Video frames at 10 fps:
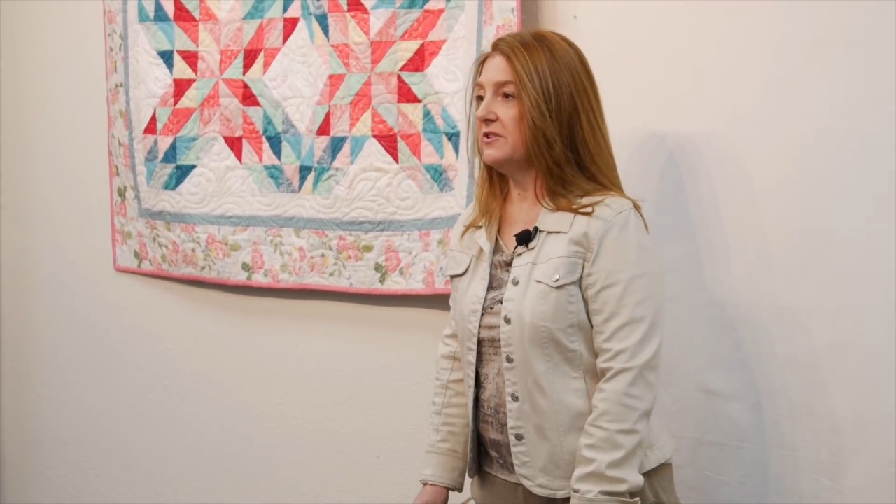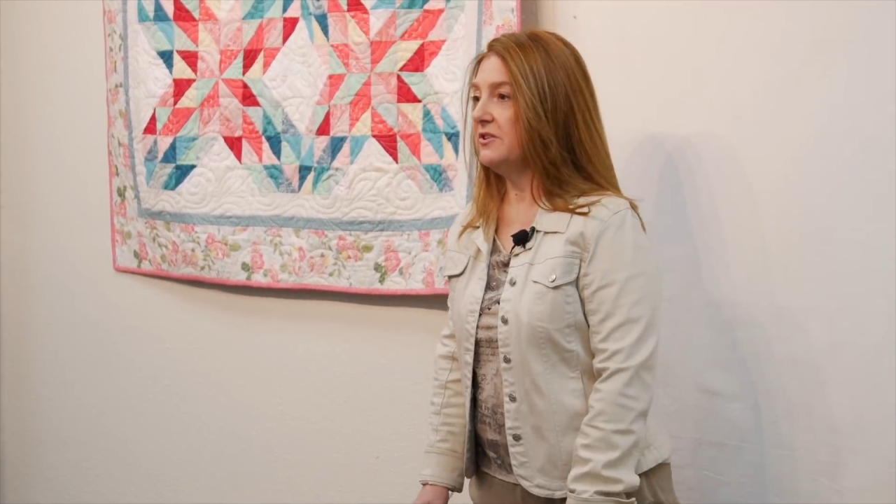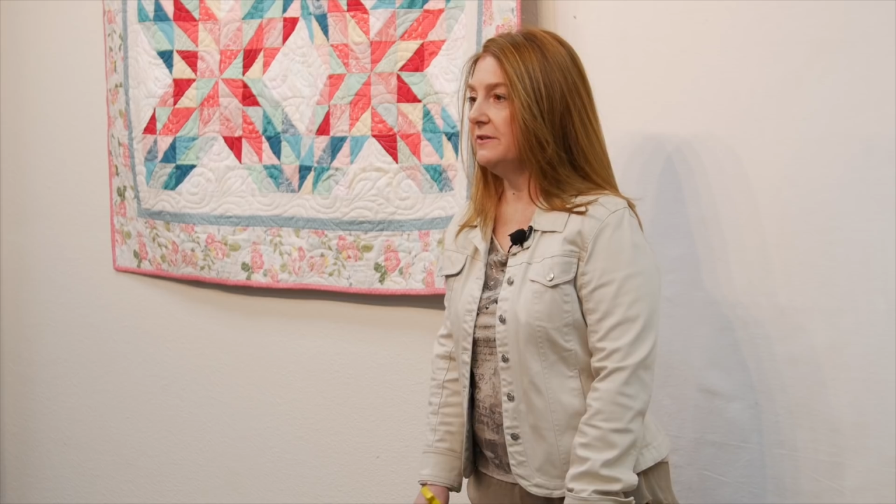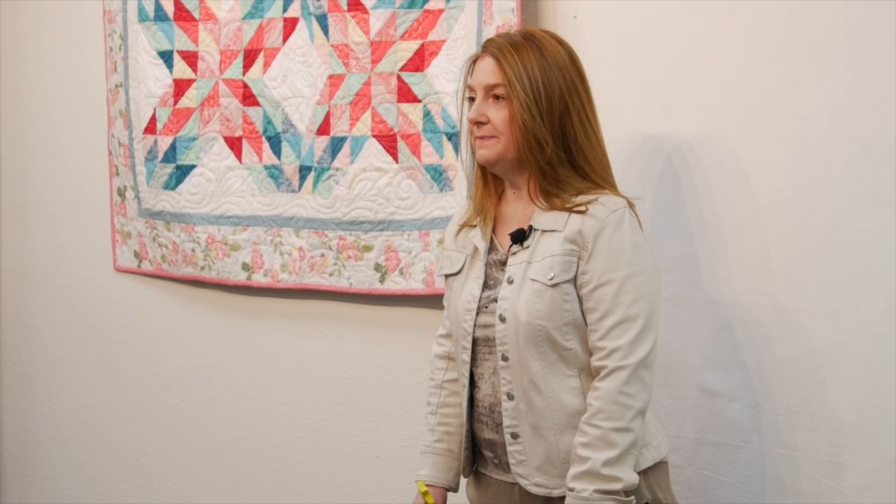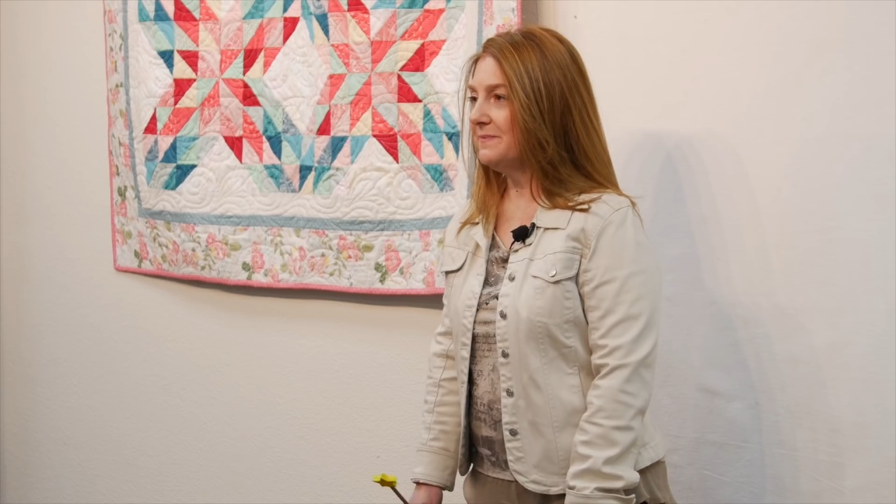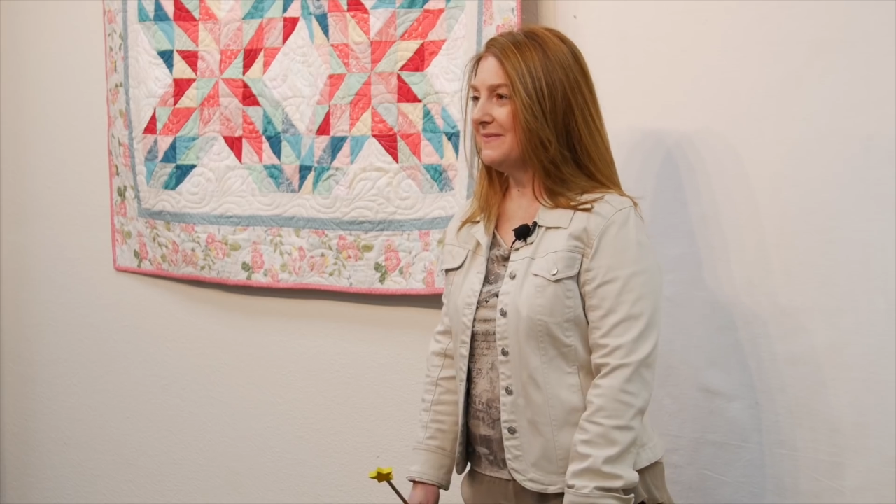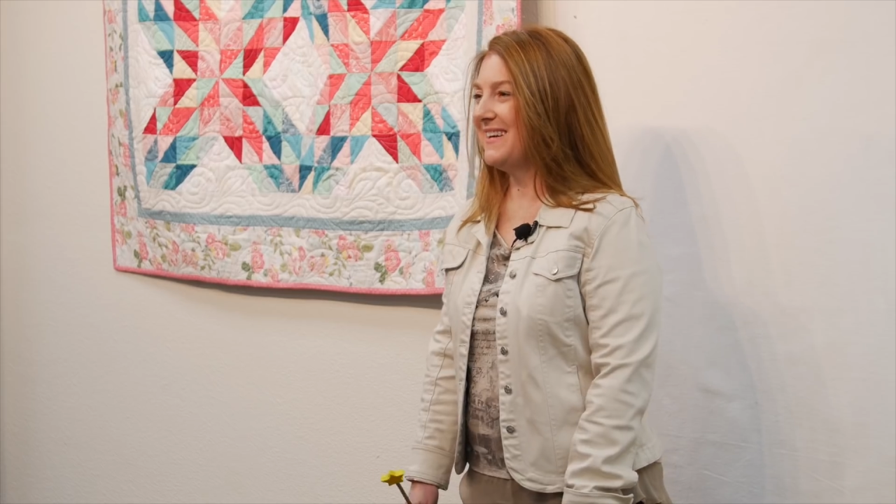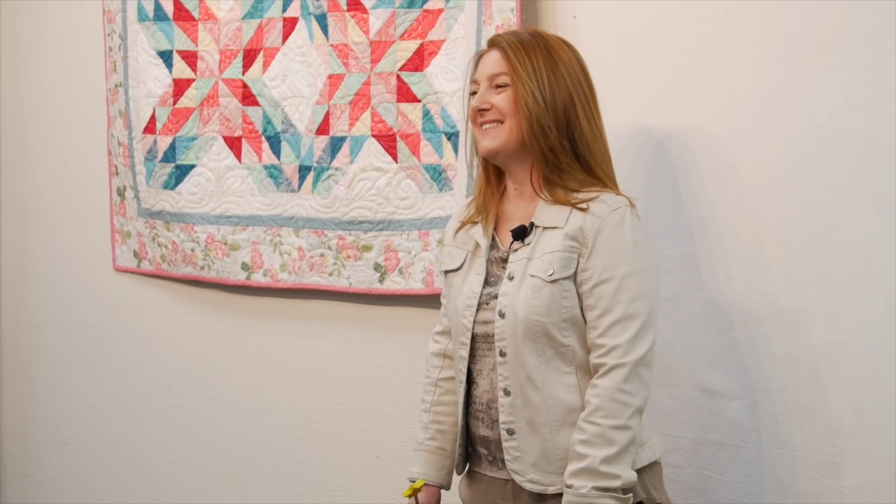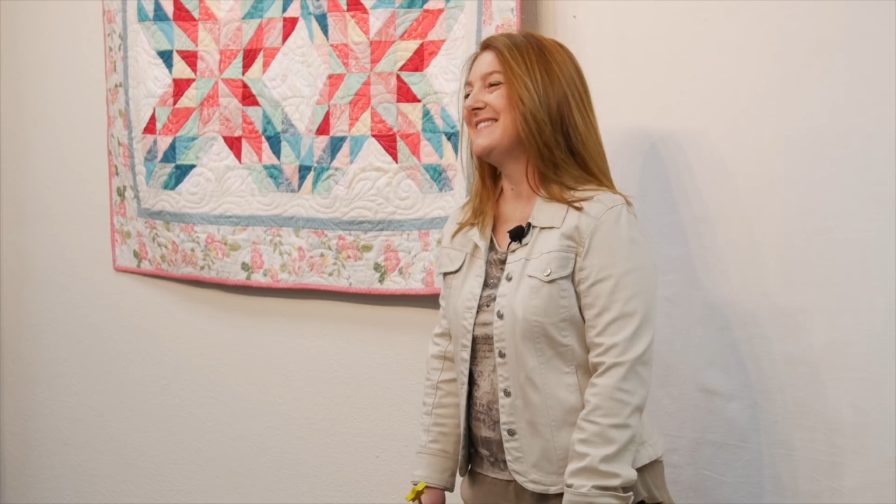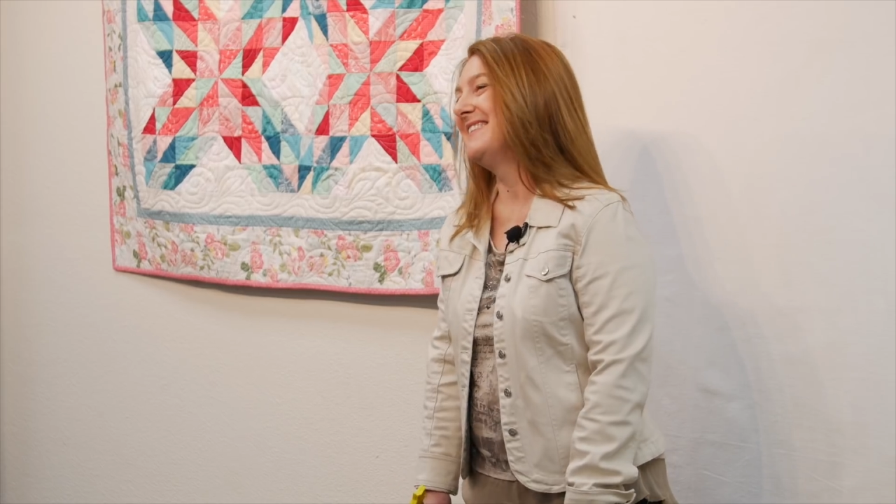to you
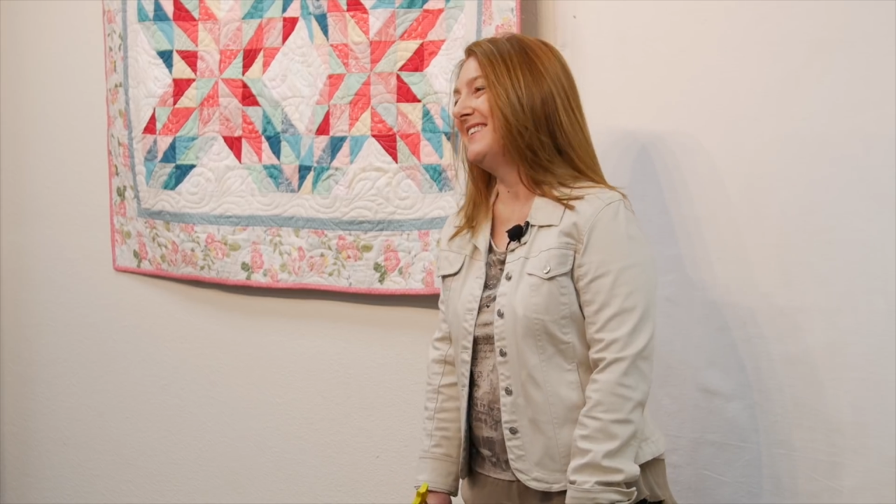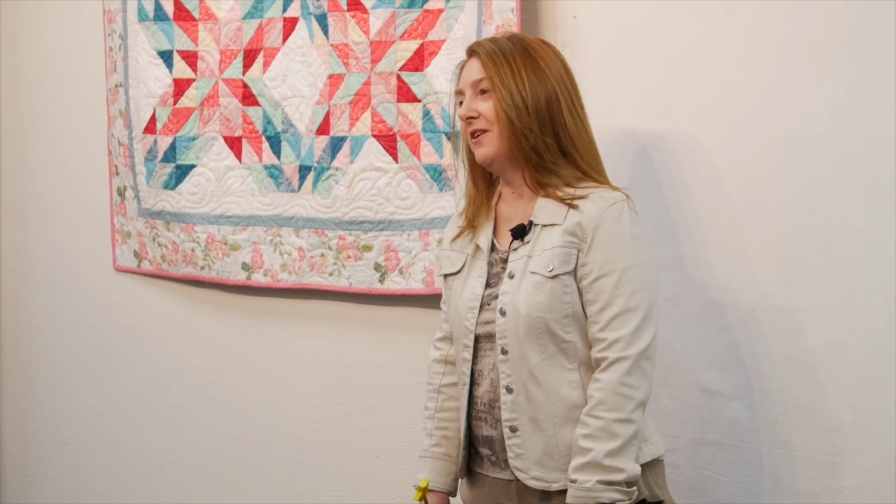because, you